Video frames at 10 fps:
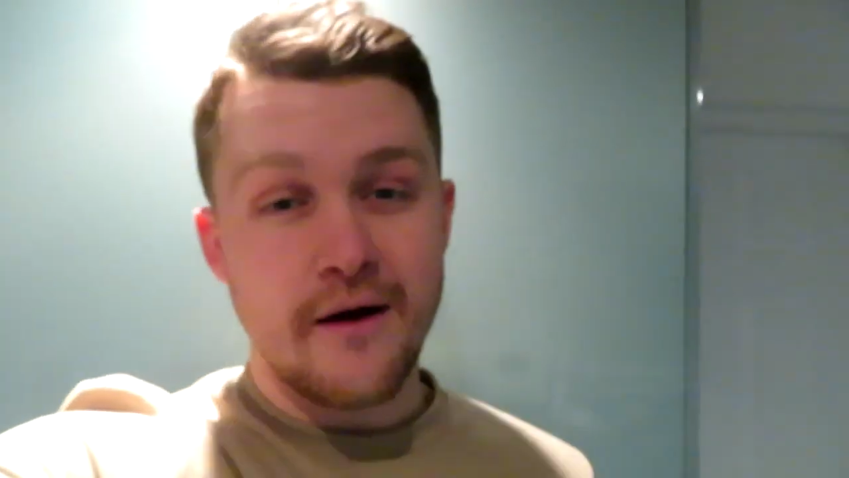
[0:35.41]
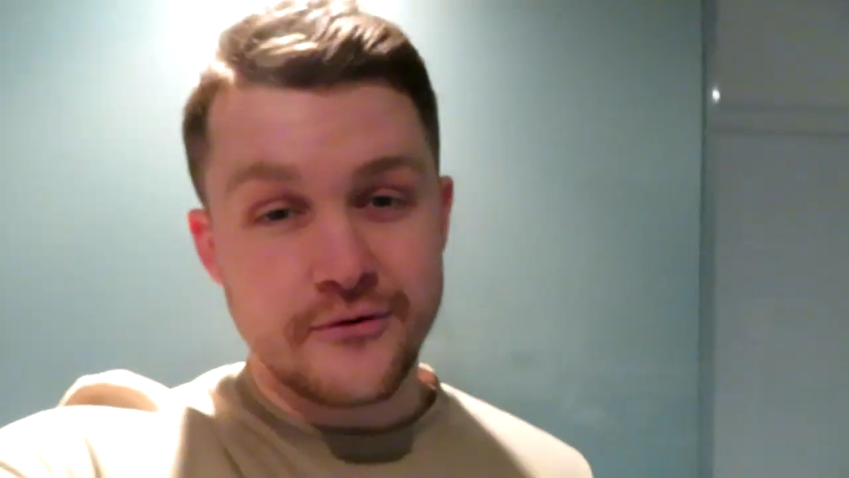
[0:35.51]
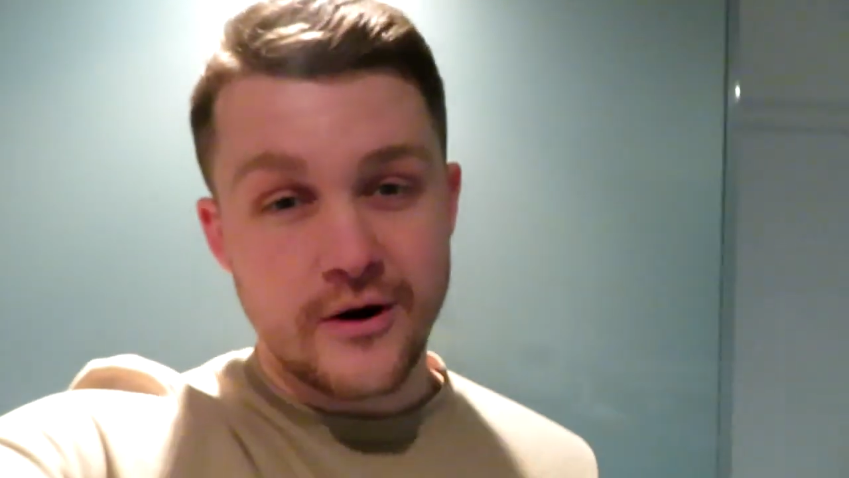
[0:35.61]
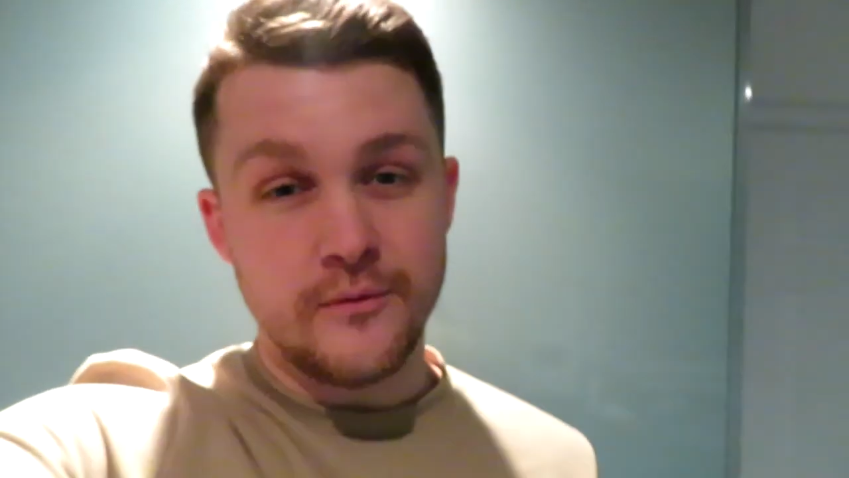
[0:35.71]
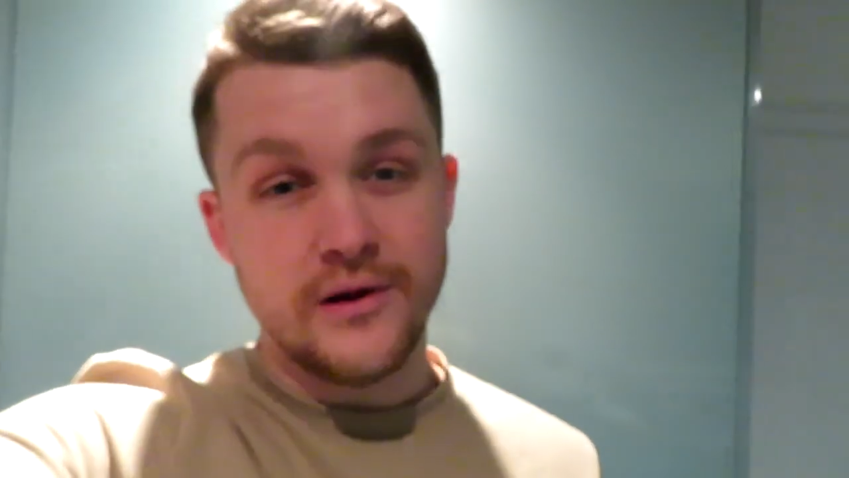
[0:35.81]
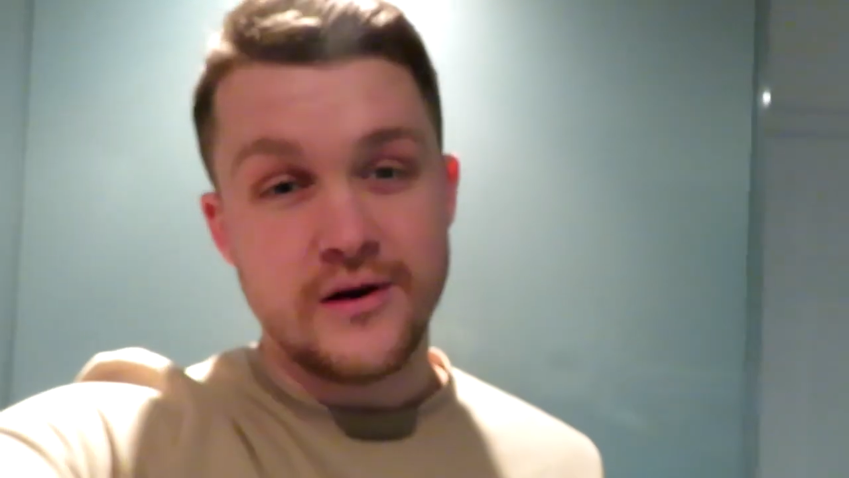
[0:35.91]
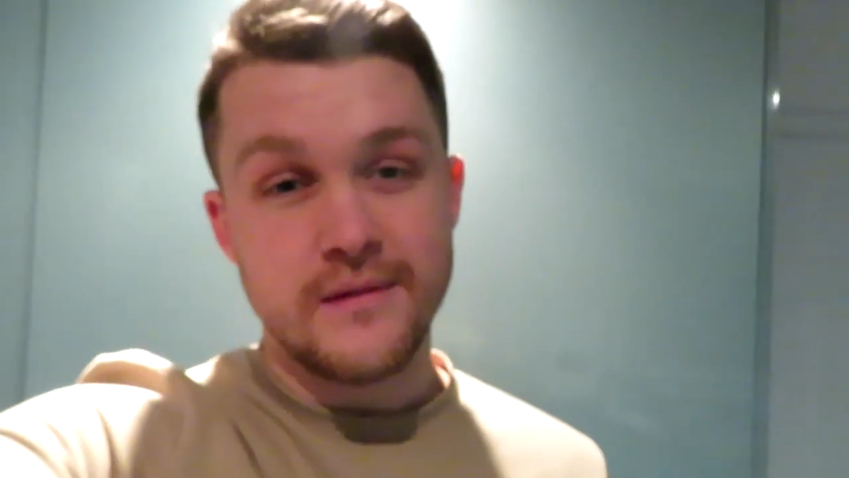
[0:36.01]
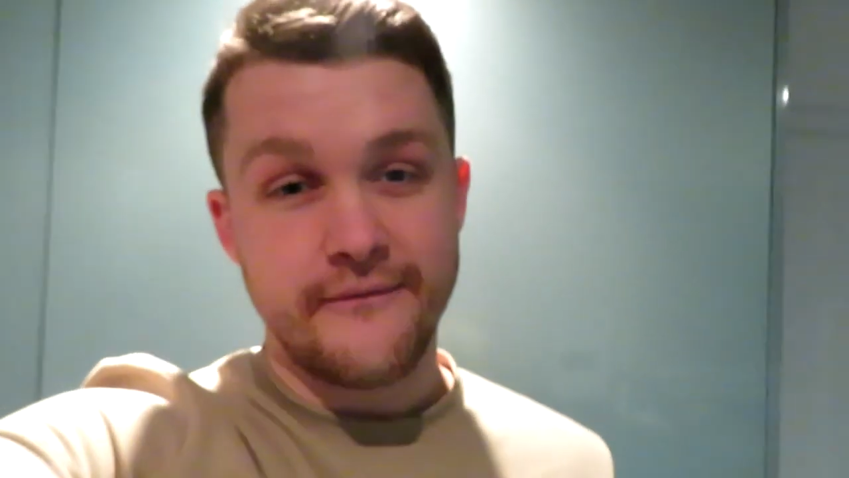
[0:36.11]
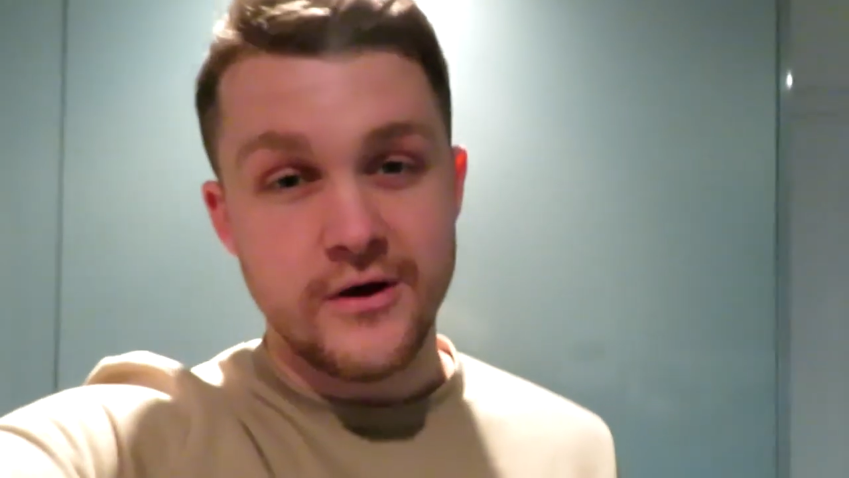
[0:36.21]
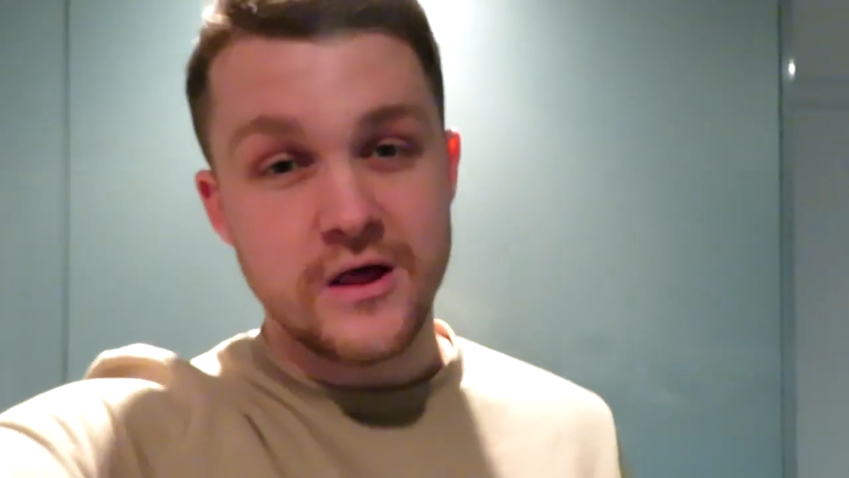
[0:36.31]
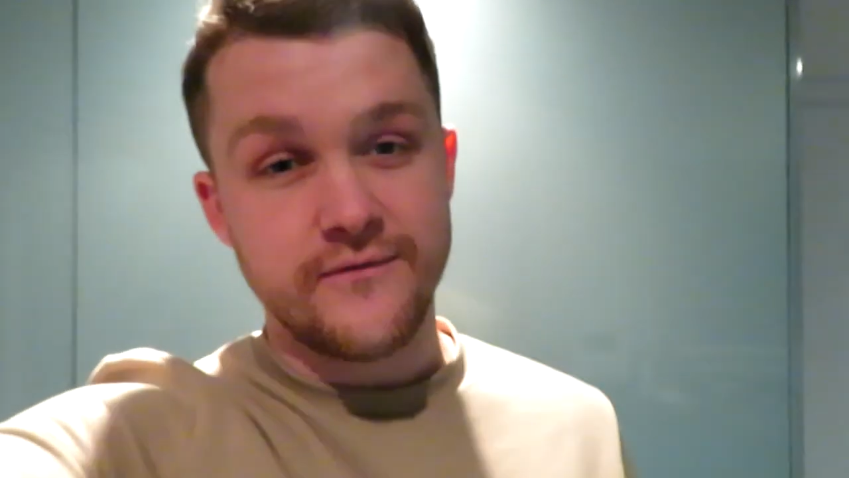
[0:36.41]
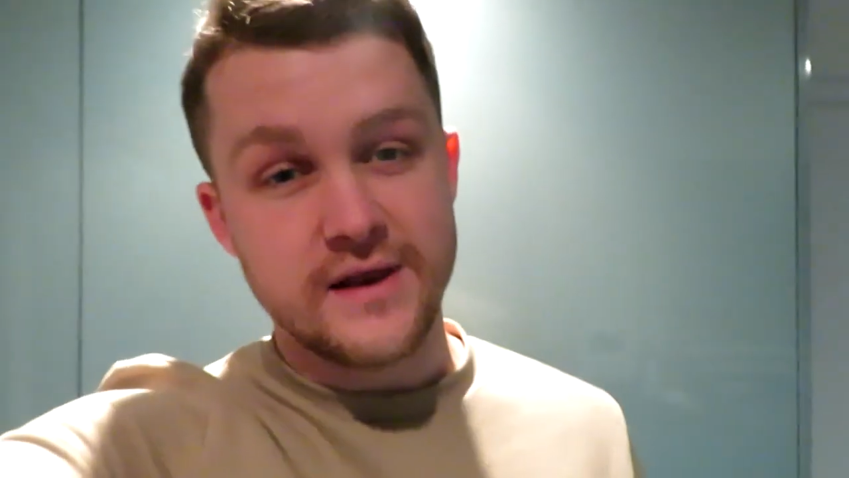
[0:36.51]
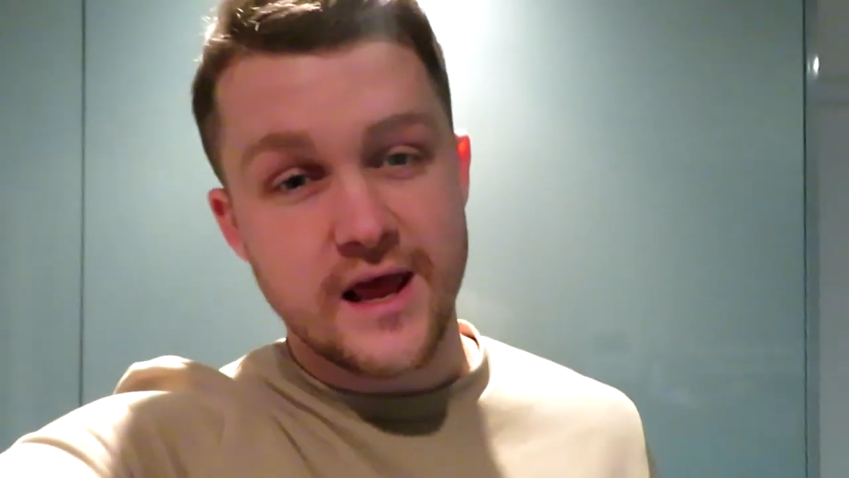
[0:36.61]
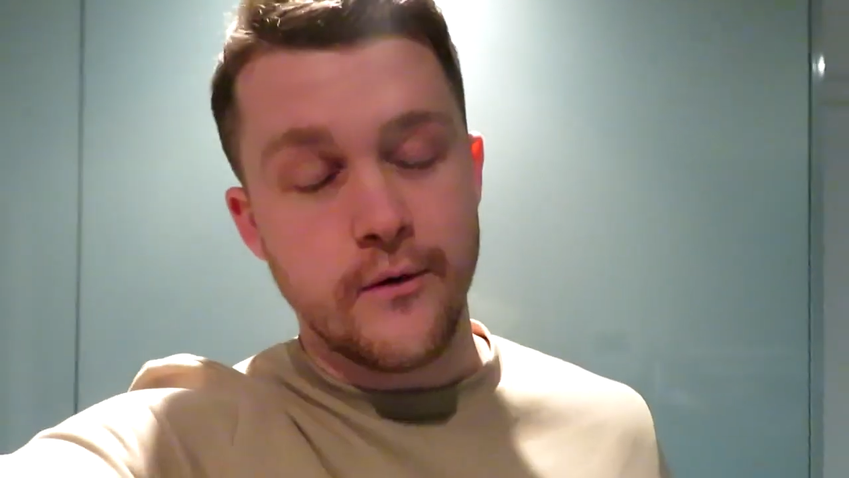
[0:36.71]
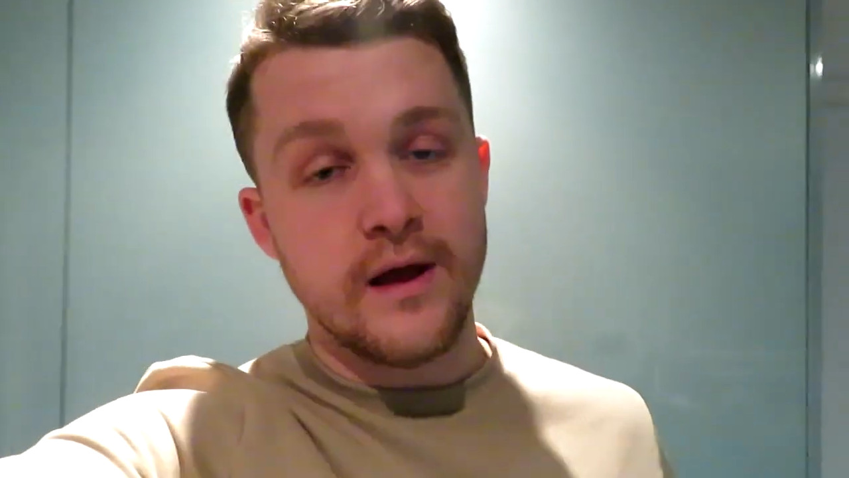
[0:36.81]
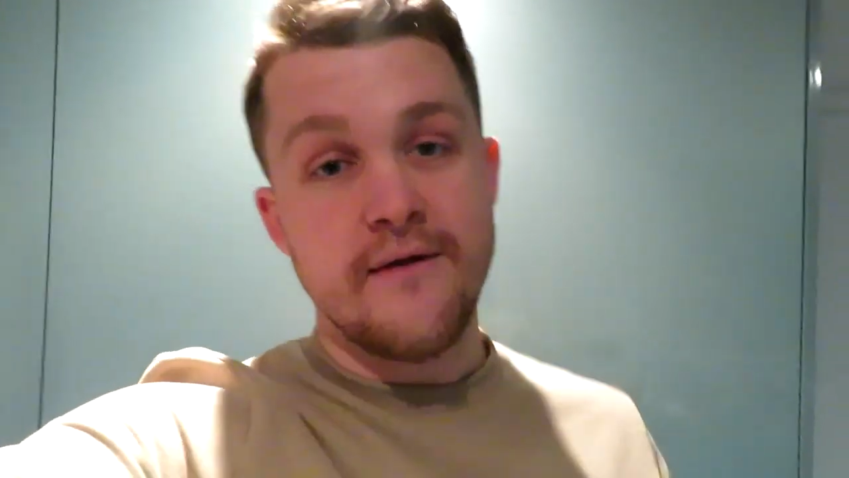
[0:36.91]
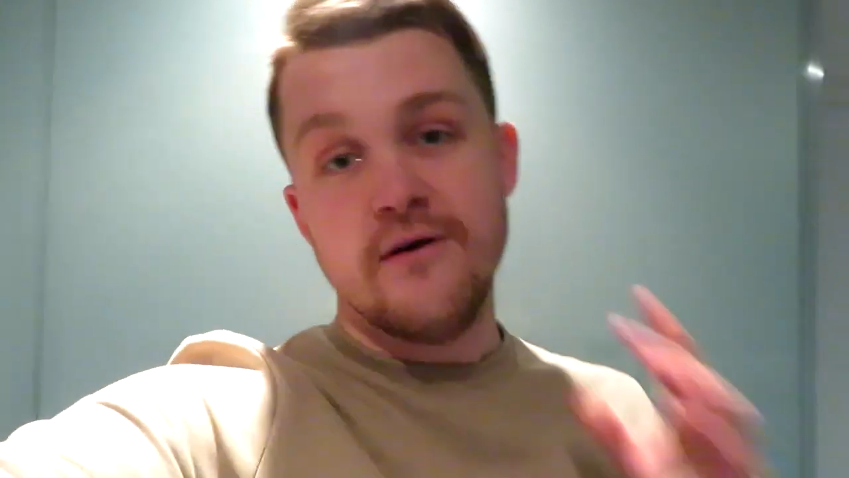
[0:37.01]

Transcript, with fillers: after I uploaded my first video,